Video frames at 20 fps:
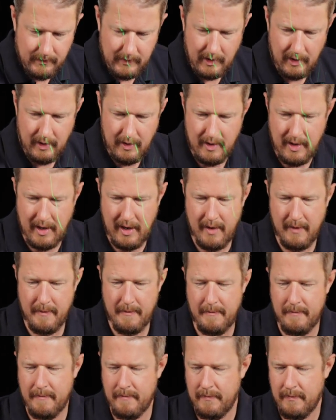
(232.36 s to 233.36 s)
like that,
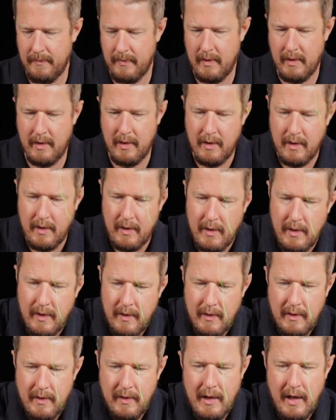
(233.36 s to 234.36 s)

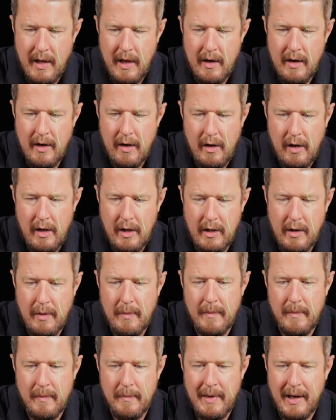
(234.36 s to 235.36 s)
then I
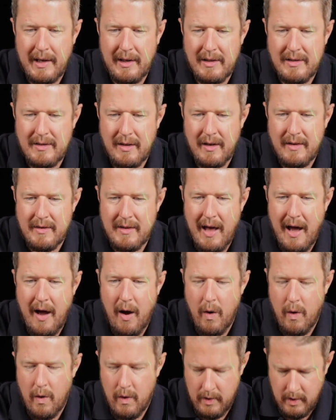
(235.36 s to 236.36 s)
can magnetize that
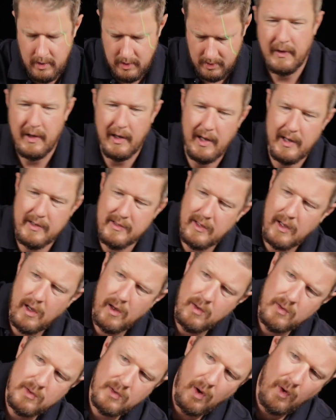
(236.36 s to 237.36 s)
on. The laser
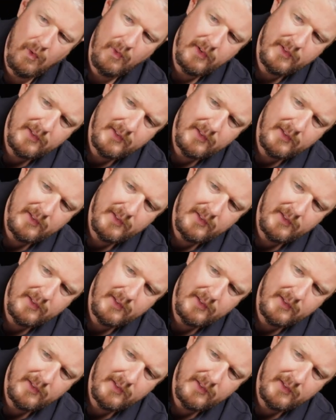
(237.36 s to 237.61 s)
goes on the